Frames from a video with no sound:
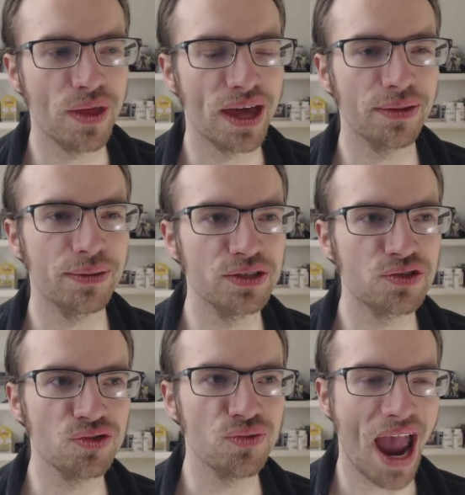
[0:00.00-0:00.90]
that
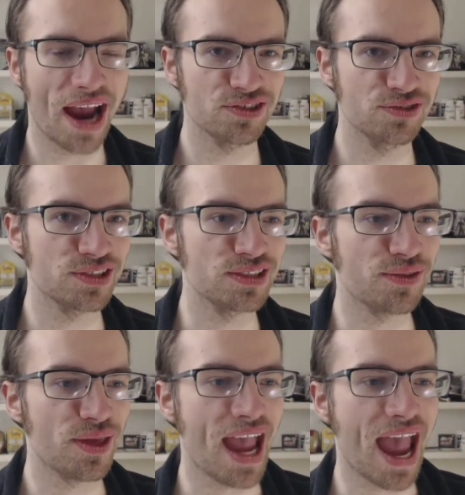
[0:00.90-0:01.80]
these two action
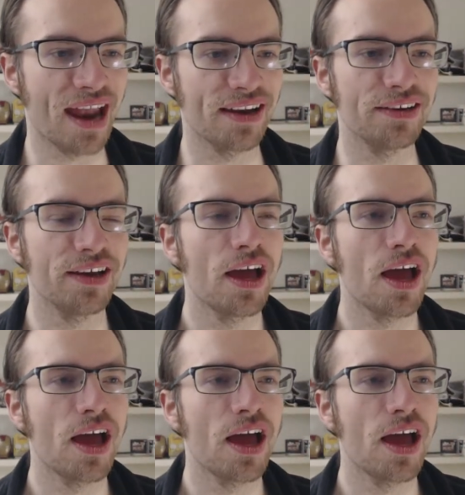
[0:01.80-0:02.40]
scenes they added